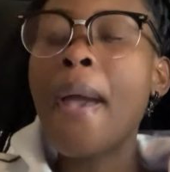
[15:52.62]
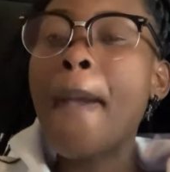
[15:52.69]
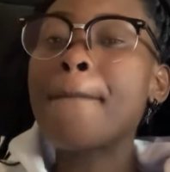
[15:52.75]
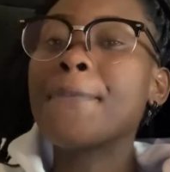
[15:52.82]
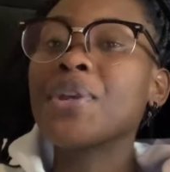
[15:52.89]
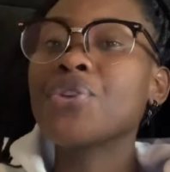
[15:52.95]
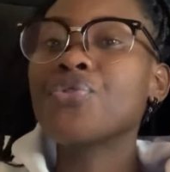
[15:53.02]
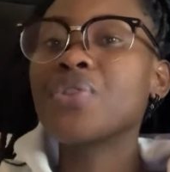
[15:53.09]

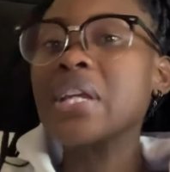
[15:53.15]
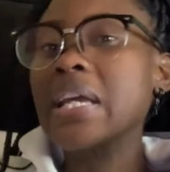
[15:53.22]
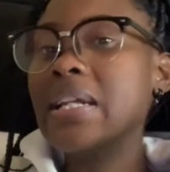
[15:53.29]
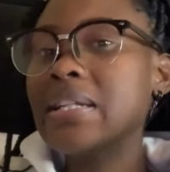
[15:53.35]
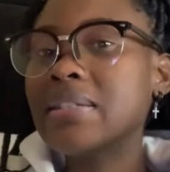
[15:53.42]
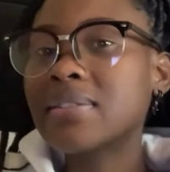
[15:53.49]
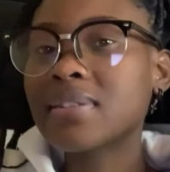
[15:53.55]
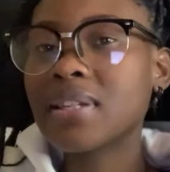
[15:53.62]
be
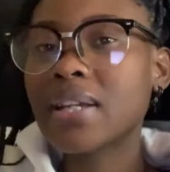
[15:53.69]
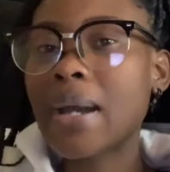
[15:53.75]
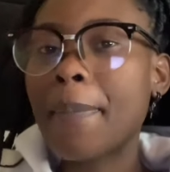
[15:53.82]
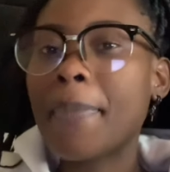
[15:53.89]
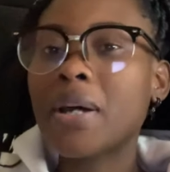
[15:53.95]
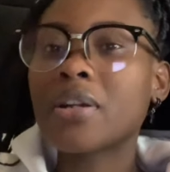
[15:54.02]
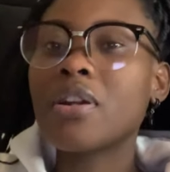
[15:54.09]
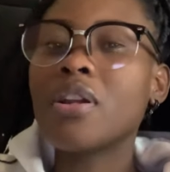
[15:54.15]
realistic
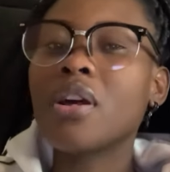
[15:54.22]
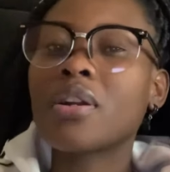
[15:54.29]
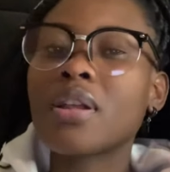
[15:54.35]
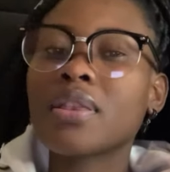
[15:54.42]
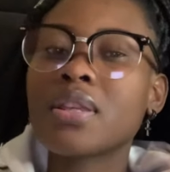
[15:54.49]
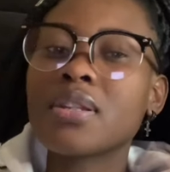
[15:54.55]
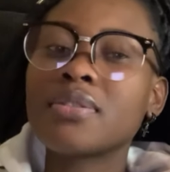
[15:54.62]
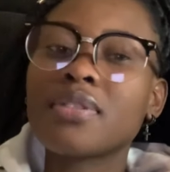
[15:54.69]
about a lot
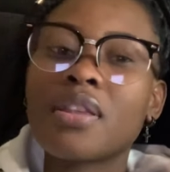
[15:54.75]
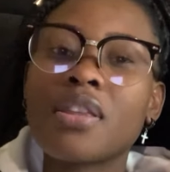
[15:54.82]
of things,